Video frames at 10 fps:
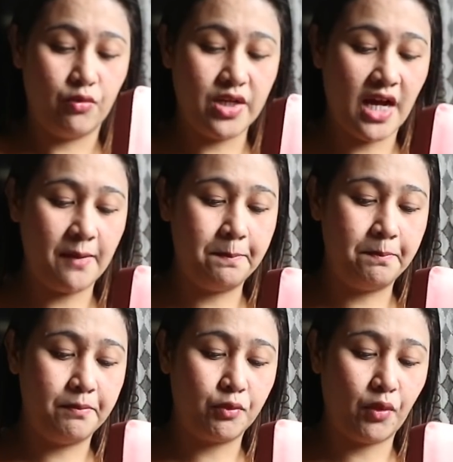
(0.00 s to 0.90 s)
We have
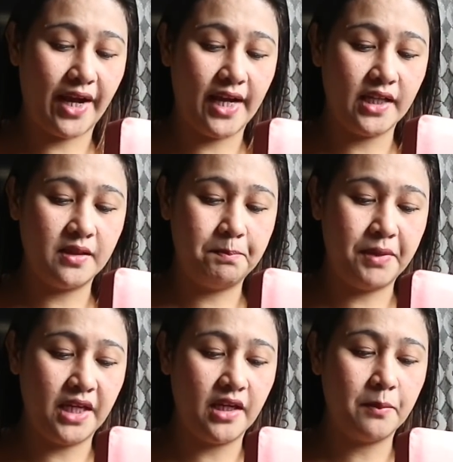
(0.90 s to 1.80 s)
red,
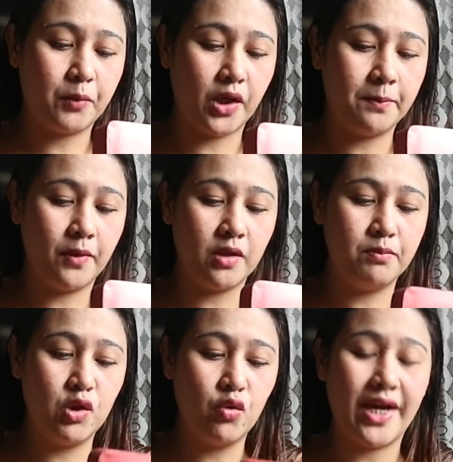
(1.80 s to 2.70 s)
pink, purple,
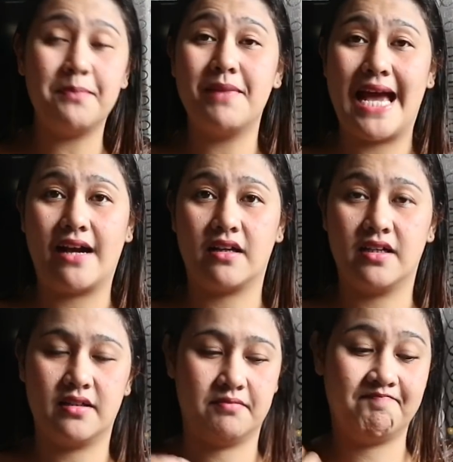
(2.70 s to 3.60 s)
blue, and black.
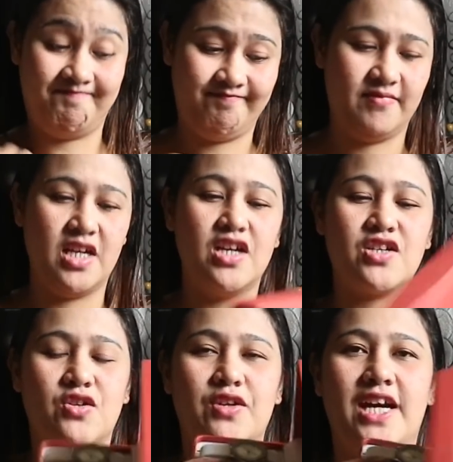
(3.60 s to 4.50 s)

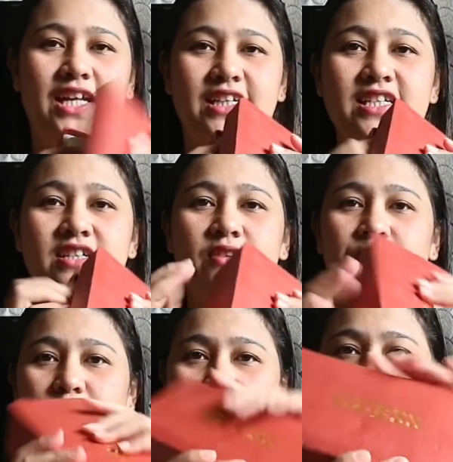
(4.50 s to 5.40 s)
So yeah, this is the
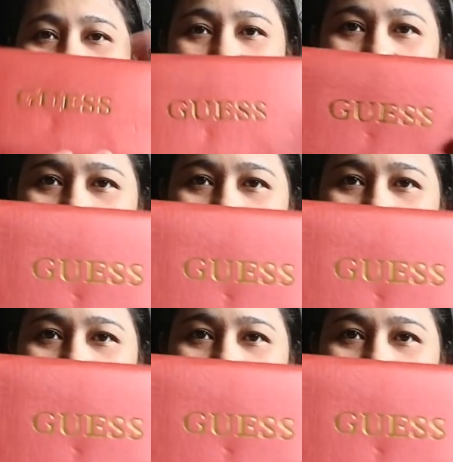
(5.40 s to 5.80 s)
first